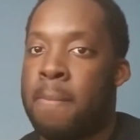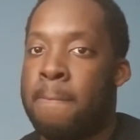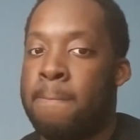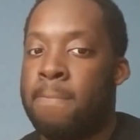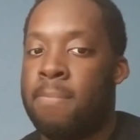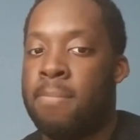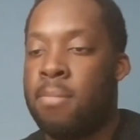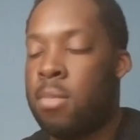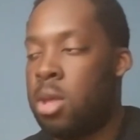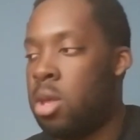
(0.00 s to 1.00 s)

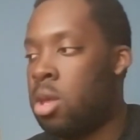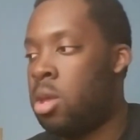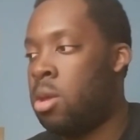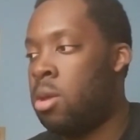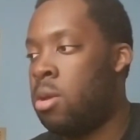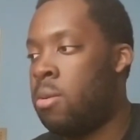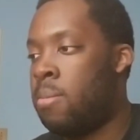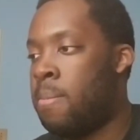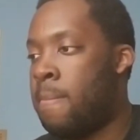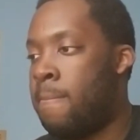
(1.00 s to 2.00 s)

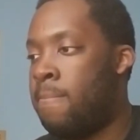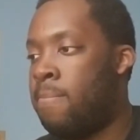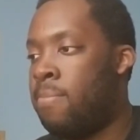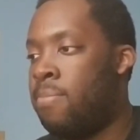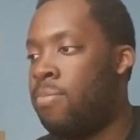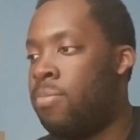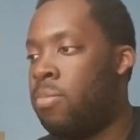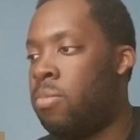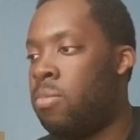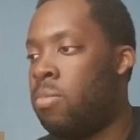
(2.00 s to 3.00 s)

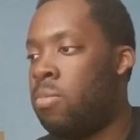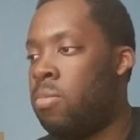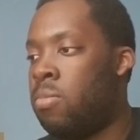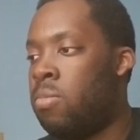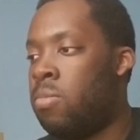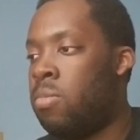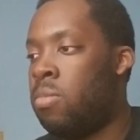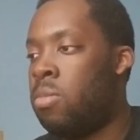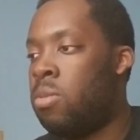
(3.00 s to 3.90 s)
Nothing is said.